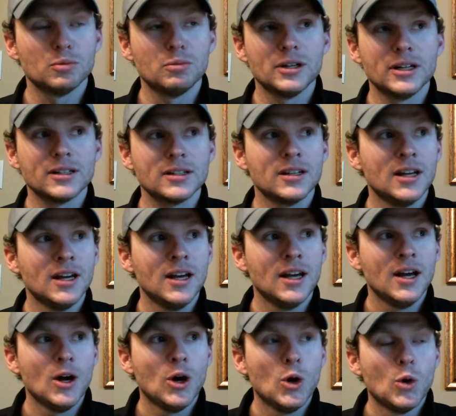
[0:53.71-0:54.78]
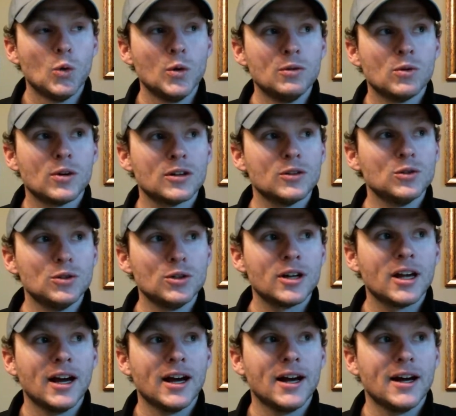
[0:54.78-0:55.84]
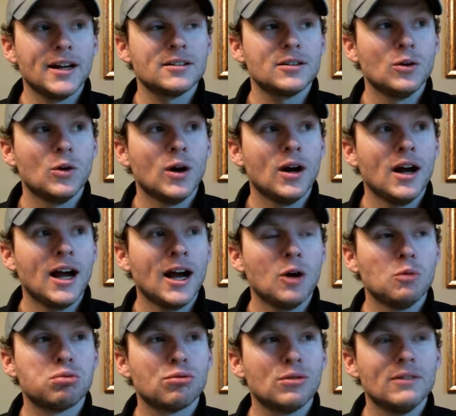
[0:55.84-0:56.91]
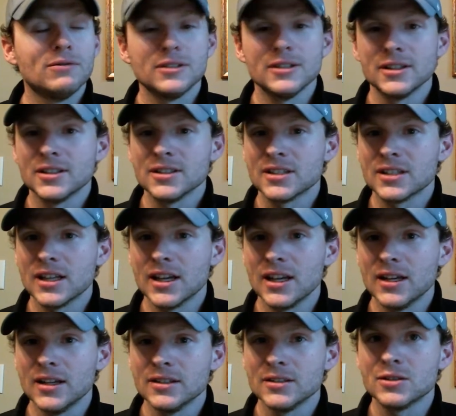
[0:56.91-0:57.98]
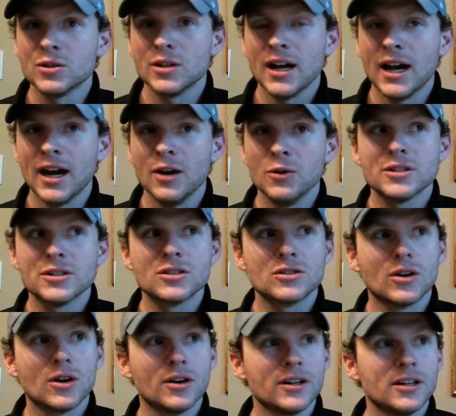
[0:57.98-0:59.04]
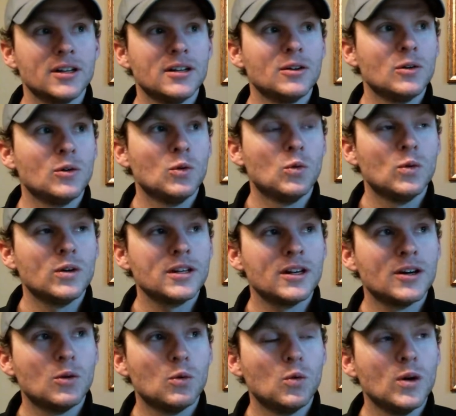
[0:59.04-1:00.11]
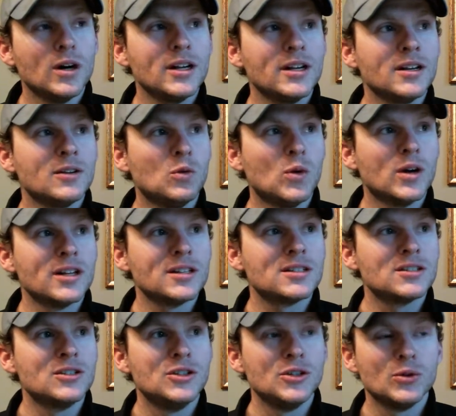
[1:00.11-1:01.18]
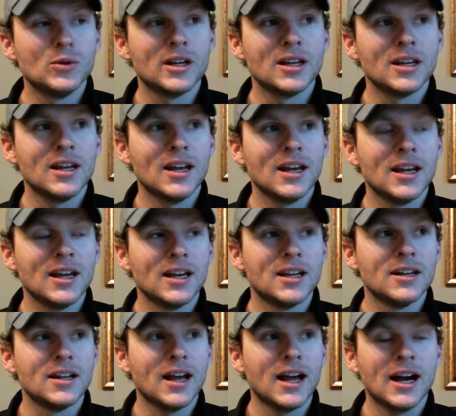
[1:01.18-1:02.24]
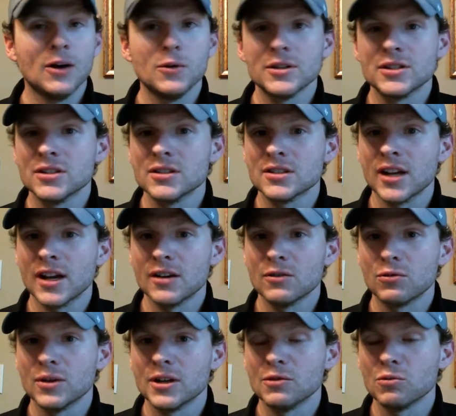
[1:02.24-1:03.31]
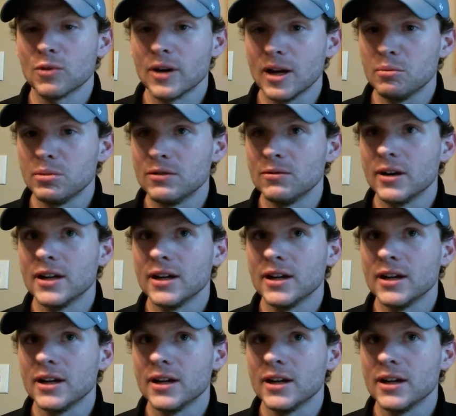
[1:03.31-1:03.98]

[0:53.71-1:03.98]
But we want to look at how prevalent this thing is, how it started, what it's doing, and how it's just kind of running rampant right